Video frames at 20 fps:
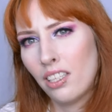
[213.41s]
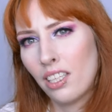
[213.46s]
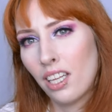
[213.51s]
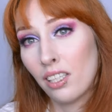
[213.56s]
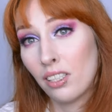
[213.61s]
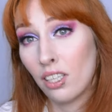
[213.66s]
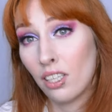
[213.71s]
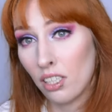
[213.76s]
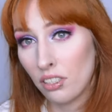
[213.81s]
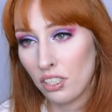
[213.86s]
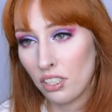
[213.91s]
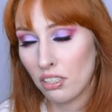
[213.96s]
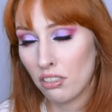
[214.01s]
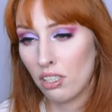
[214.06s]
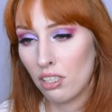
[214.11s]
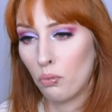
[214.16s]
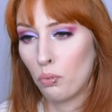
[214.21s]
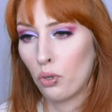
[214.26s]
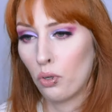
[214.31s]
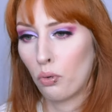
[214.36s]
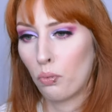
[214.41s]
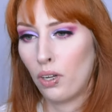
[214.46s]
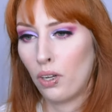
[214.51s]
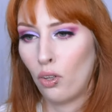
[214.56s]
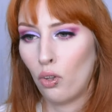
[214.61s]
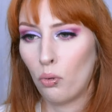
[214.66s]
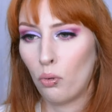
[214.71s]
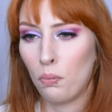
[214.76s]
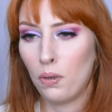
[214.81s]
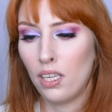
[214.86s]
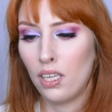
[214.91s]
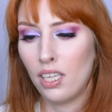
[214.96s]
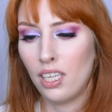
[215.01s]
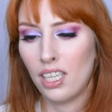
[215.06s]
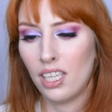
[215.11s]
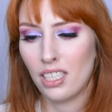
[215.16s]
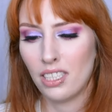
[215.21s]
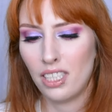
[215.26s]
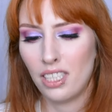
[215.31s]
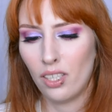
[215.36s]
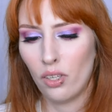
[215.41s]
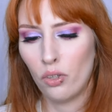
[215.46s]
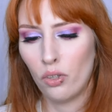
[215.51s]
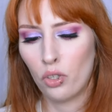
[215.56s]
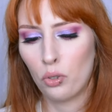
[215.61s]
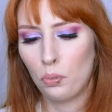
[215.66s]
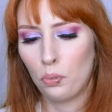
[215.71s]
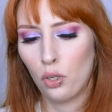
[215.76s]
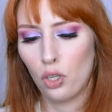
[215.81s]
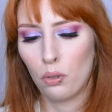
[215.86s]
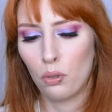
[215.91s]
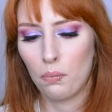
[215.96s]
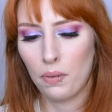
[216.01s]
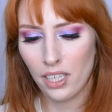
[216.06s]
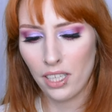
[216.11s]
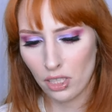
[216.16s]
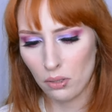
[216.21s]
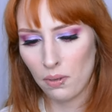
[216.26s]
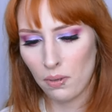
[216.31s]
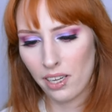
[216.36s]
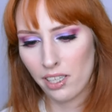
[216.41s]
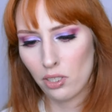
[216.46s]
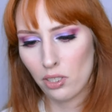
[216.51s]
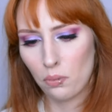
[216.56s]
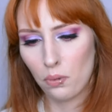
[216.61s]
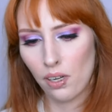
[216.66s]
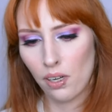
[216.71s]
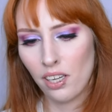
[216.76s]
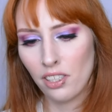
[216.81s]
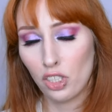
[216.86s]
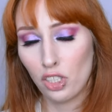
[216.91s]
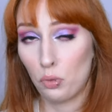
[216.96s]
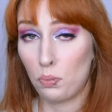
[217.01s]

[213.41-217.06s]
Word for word: that does actually work well on me is the Hunkemöller Maximizer bras,